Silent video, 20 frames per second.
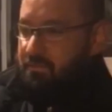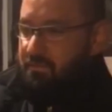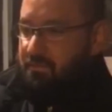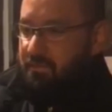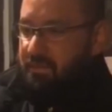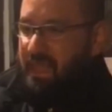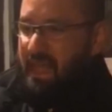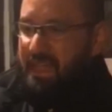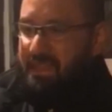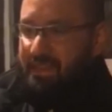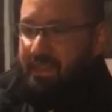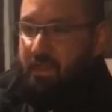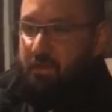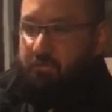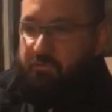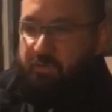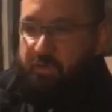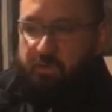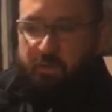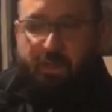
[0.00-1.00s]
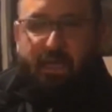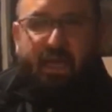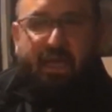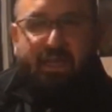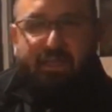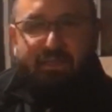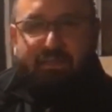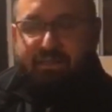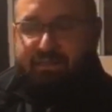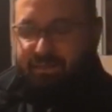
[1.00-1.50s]
That there for you
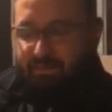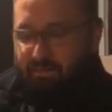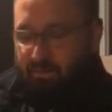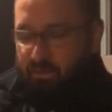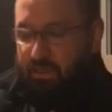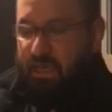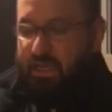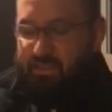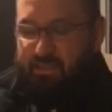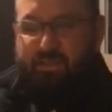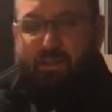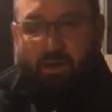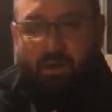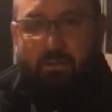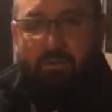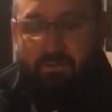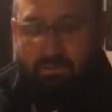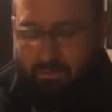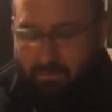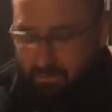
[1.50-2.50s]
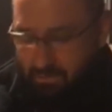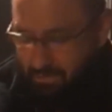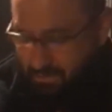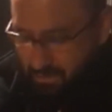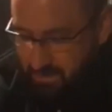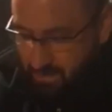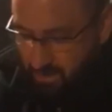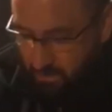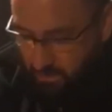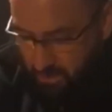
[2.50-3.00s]
guys. You guys know.
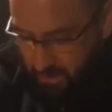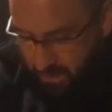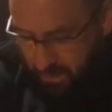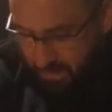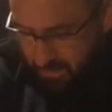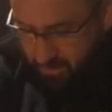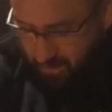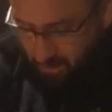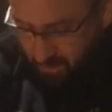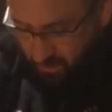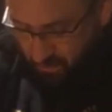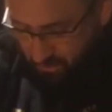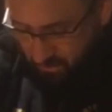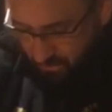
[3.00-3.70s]
Some of you guys know.